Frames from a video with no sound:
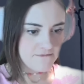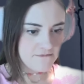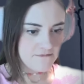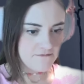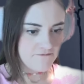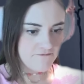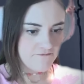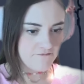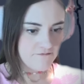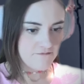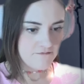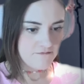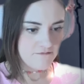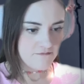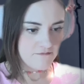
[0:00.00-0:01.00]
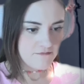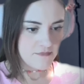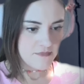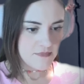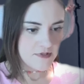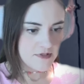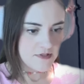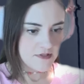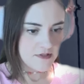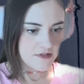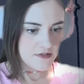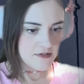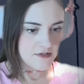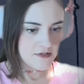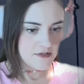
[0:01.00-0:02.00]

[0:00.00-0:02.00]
Nobody speaks.